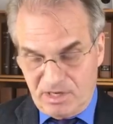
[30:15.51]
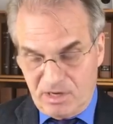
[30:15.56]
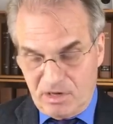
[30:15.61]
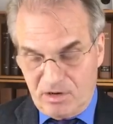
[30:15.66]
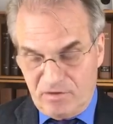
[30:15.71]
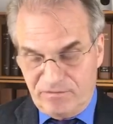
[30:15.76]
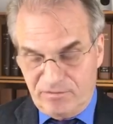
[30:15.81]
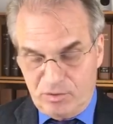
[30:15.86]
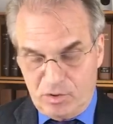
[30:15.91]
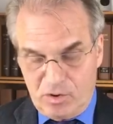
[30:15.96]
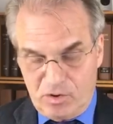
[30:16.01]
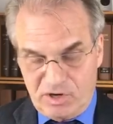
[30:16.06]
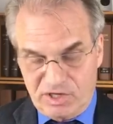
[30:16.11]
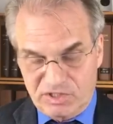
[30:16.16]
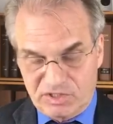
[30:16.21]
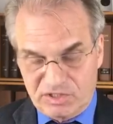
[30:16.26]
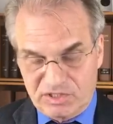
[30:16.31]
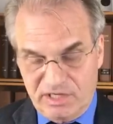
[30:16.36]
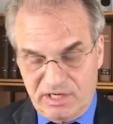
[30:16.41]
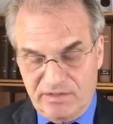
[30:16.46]
Of
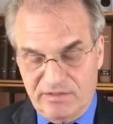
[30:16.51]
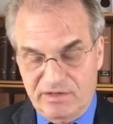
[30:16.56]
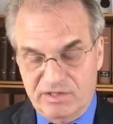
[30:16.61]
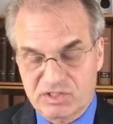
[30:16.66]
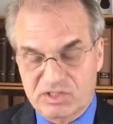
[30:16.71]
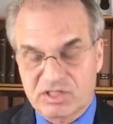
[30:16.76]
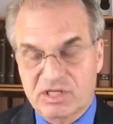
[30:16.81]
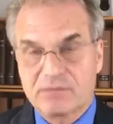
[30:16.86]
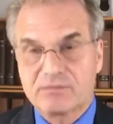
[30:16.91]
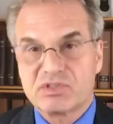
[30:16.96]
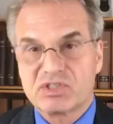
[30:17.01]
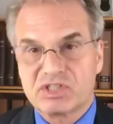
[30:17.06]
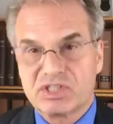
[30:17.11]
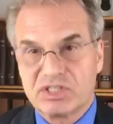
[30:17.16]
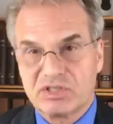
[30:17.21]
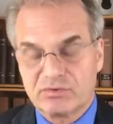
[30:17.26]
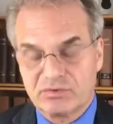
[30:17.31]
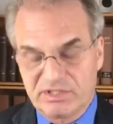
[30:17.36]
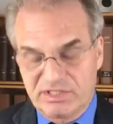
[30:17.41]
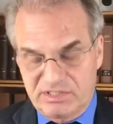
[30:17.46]
course, there are some
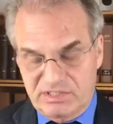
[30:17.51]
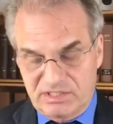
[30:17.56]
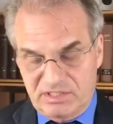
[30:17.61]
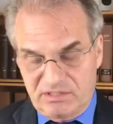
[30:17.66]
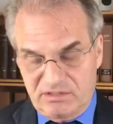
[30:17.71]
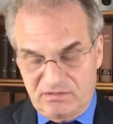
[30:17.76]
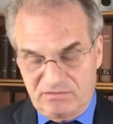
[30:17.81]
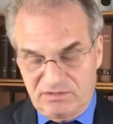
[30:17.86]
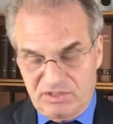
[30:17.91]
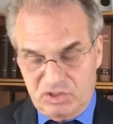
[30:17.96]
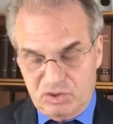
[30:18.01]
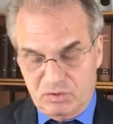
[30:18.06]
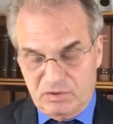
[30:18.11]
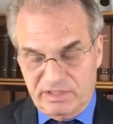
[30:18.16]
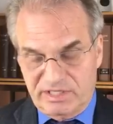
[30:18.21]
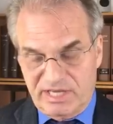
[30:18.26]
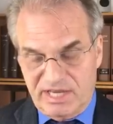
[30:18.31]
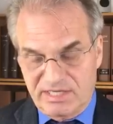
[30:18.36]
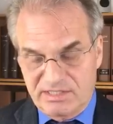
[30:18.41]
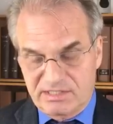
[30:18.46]
serious individual
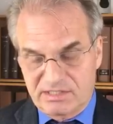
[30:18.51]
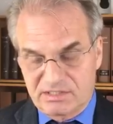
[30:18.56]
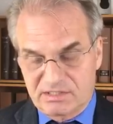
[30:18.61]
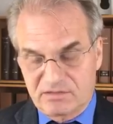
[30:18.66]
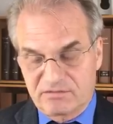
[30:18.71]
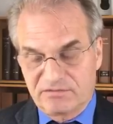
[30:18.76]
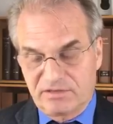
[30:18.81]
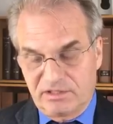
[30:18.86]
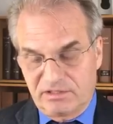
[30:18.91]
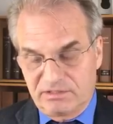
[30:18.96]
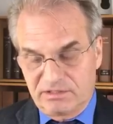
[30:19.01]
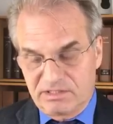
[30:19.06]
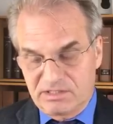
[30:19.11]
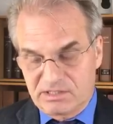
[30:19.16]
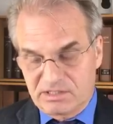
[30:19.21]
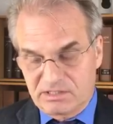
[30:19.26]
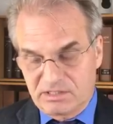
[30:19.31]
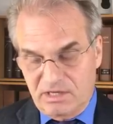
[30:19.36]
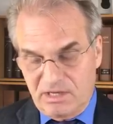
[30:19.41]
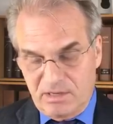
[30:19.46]
cases of
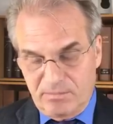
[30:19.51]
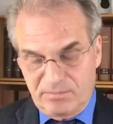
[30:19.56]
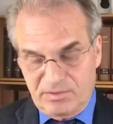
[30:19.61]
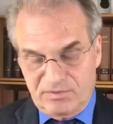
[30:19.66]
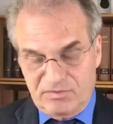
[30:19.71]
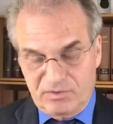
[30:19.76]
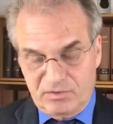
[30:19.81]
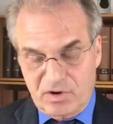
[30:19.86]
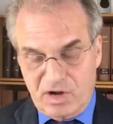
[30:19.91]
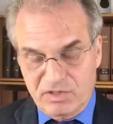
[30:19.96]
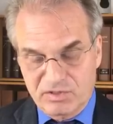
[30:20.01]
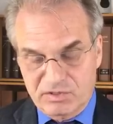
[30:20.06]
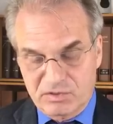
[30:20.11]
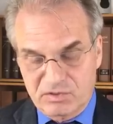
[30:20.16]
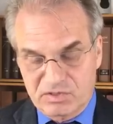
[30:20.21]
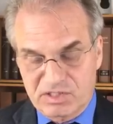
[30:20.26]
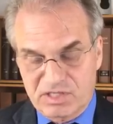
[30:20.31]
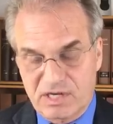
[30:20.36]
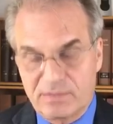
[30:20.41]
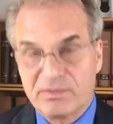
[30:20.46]
illness, but there are also
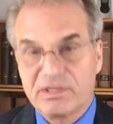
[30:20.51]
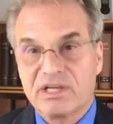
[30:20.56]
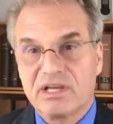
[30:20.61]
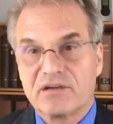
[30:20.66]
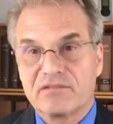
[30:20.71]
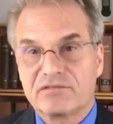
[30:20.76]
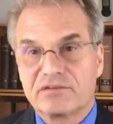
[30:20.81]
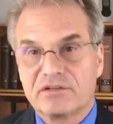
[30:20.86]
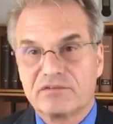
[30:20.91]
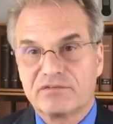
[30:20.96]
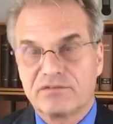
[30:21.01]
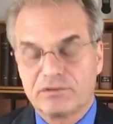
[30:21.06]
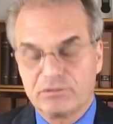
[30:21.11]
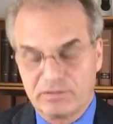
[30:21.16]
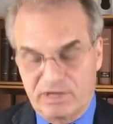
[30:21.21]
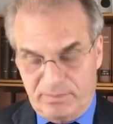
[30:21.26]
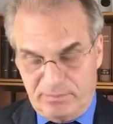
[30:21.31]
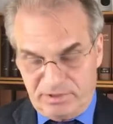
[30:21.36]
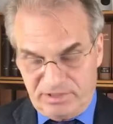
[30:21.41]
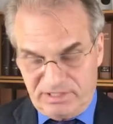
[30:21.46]
some in every
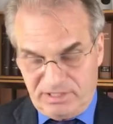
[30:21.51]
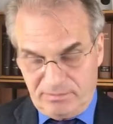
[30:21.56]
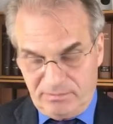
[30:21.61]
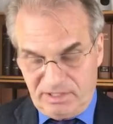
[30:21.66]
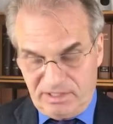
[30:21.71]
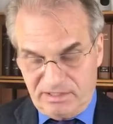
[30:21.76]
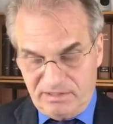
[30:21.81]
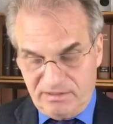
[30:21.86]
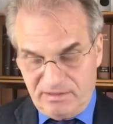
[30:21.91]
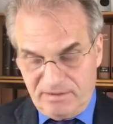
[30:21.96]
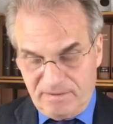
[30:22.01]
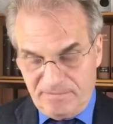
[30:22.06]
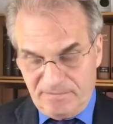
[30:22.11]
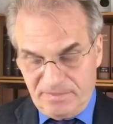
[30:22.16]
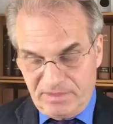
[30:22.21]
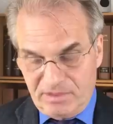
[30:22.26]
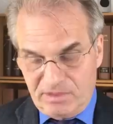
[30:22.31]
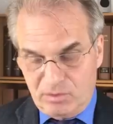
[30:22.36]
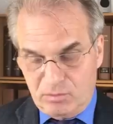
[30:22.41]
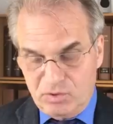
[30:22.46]
flu epidemic.
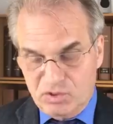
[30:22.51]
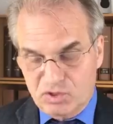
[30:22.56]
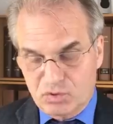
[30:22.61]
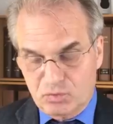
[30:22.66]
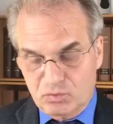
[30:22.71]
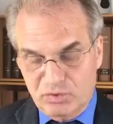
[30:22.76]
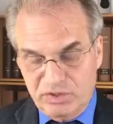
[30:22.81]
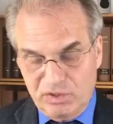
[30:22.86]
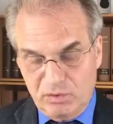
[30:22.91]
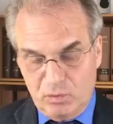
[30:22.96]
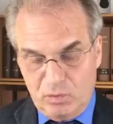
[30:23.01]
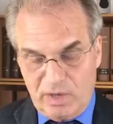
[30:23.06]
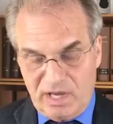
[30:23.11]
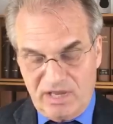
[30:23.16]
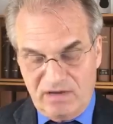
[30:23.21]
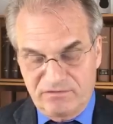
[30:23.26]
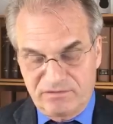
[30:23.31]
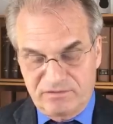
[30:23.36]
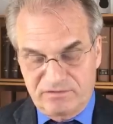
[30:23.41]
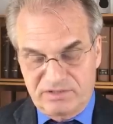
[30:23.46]
There was a real
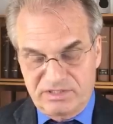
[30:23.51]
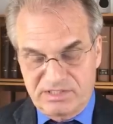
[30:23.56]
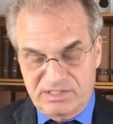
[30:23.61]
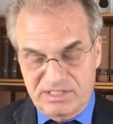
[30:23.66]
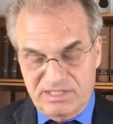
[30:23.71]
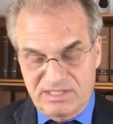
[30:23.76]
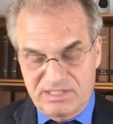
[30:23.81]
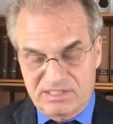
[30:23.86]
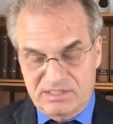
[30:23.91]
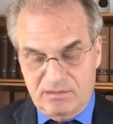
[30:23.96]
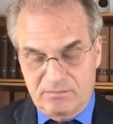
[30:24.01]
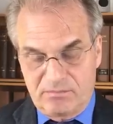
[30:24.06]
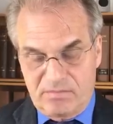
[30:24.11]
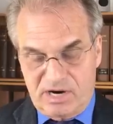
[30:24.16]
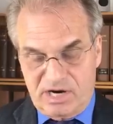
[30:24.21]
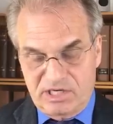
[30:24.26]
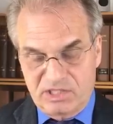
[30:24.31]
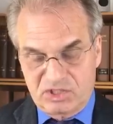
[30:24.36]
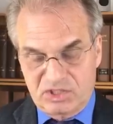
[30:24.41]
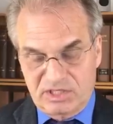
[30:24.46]
wave of disease in
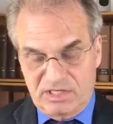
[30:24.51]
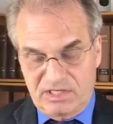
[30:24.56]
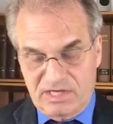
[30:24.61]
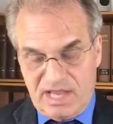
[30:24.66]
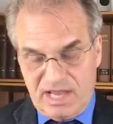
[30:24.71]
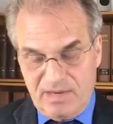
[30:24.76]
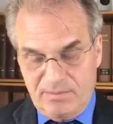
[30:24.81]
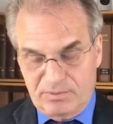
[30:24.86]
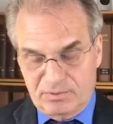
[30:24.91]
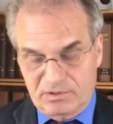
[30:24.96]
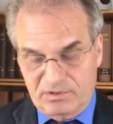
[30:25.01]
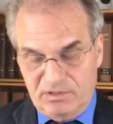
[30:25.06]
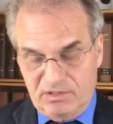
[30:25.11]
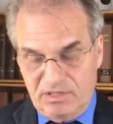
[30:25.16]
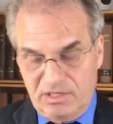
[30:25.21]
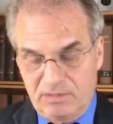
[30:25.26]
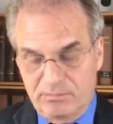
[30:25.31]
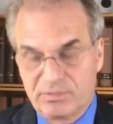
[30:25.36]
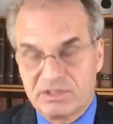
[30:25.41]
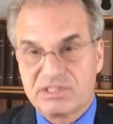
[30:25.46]
March and
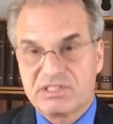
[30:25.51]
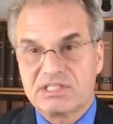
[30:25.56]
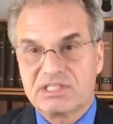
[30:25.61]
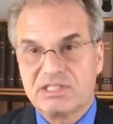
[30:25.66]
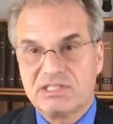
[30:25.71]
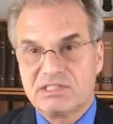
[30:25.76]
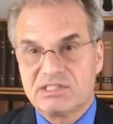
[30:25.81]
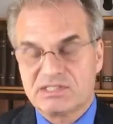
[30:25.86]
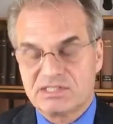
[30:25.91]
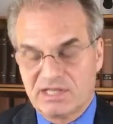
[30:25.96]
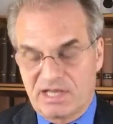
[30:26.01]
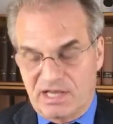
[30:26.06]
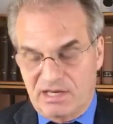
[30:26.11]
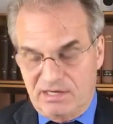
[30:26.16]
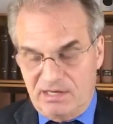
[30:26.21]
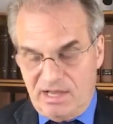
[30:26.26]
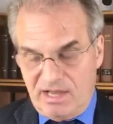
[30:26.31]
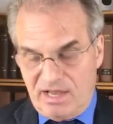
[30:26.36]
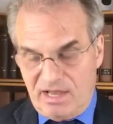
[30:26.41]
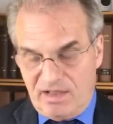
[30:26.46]
April, but since
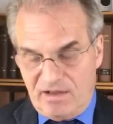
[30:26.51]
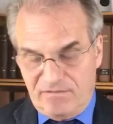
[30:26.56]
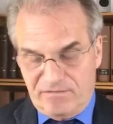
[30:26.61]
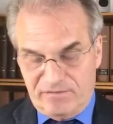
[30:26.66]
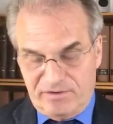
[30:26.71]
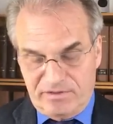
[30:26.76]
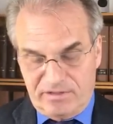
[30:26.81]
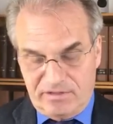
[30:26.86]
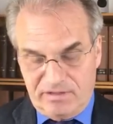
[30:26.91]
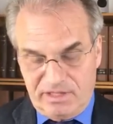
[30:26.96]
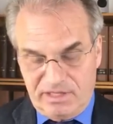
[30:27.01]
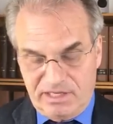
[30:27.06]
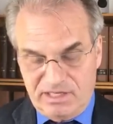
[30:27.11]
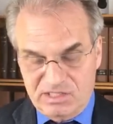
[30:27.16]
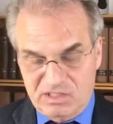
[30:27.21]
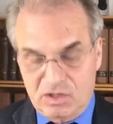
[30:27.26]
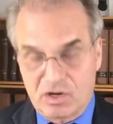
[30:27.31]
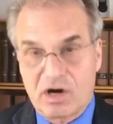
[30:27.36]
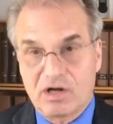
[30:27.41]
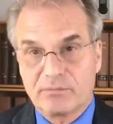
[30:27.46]
then, everything
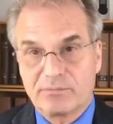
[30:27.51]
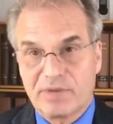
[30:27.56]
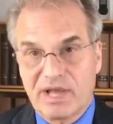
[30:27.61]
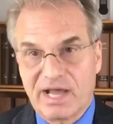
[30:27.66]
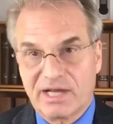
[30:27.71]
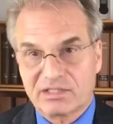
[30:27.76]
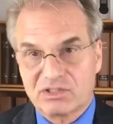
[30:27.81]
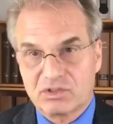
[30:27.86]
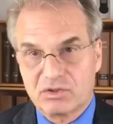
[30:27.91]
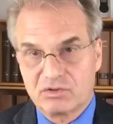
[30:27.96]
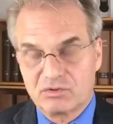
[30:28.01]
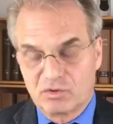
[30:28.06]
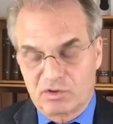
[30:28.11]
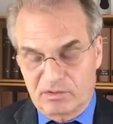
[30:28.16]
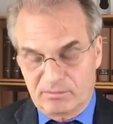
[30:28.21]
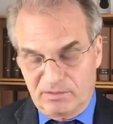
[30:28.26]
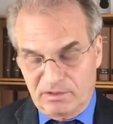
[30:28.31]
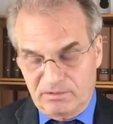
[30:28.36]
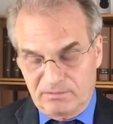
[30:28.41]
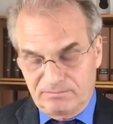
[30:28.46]
has gone back to
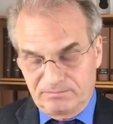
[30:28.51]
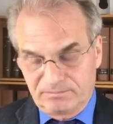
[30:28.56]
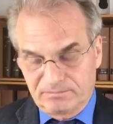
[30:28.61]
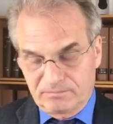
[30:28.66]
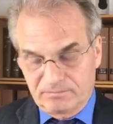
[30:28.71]
normal.